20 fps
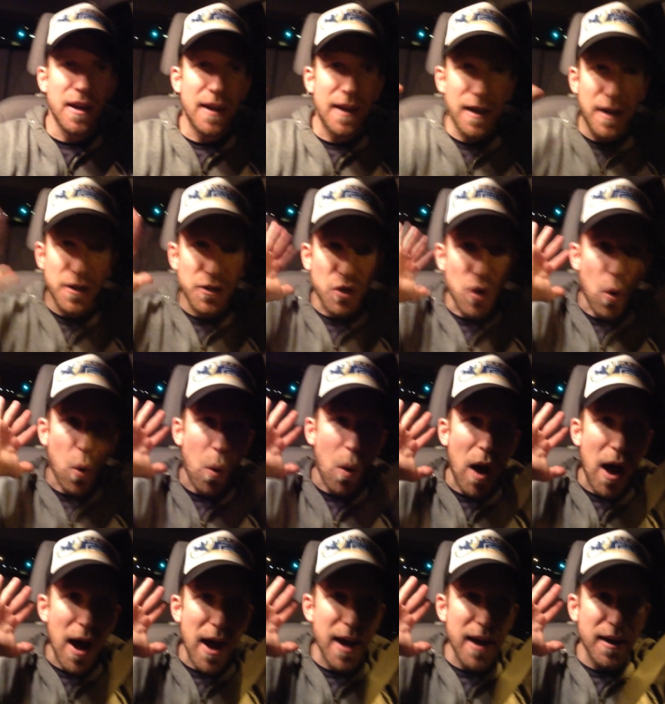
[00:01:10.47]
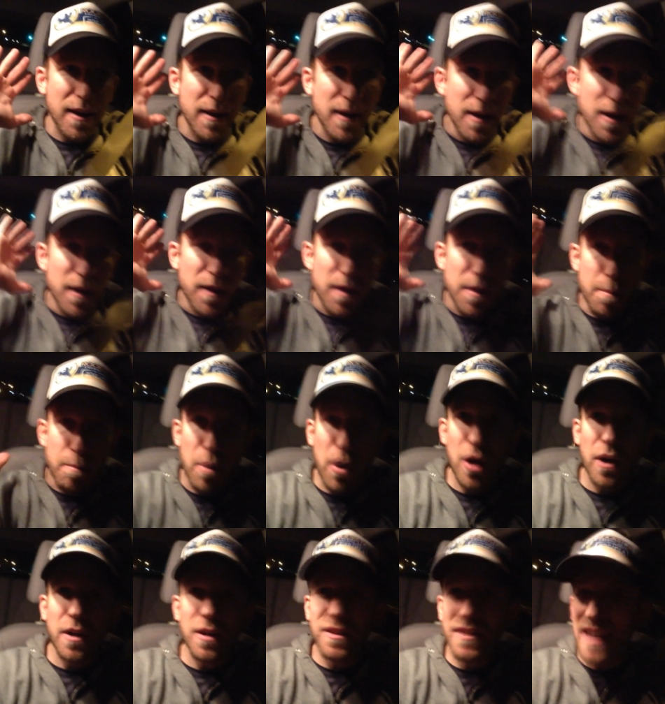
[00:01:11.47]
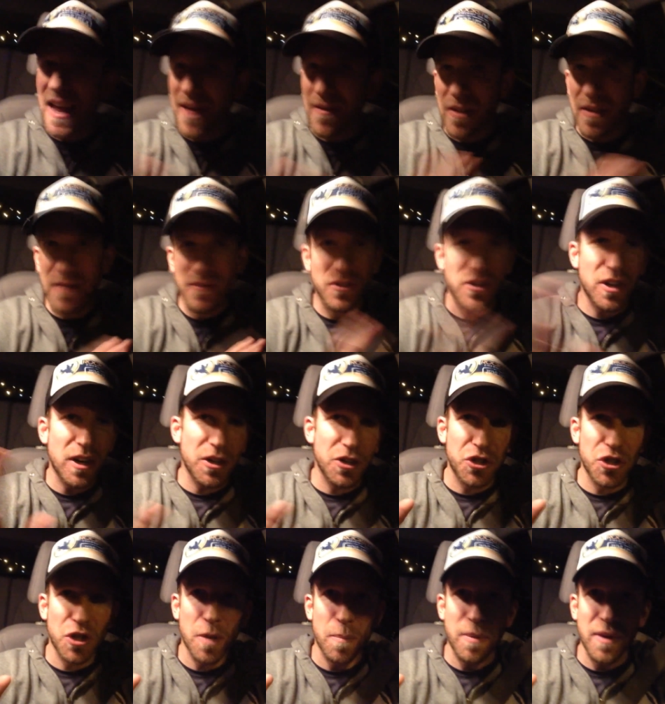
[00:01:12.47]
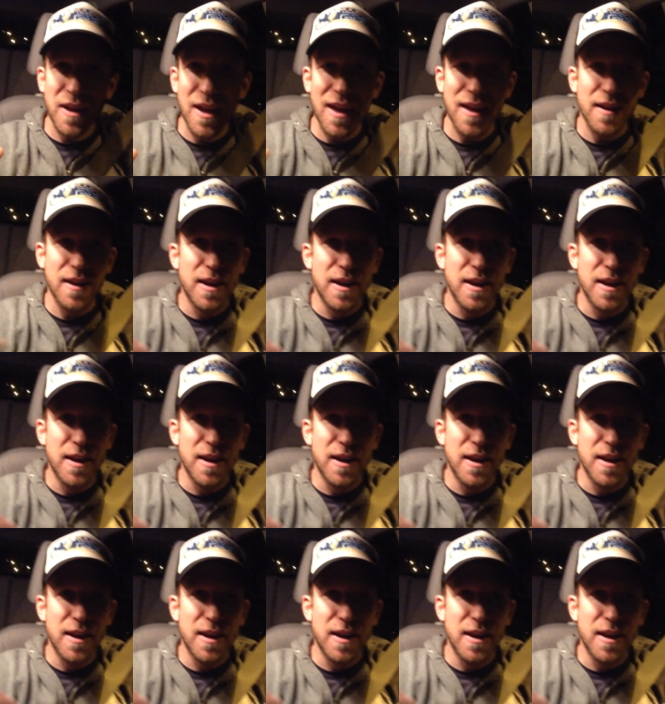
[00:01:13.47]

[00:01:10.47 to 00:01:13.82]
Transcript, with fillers: It is quiet. The birds haven't even started chirping yet.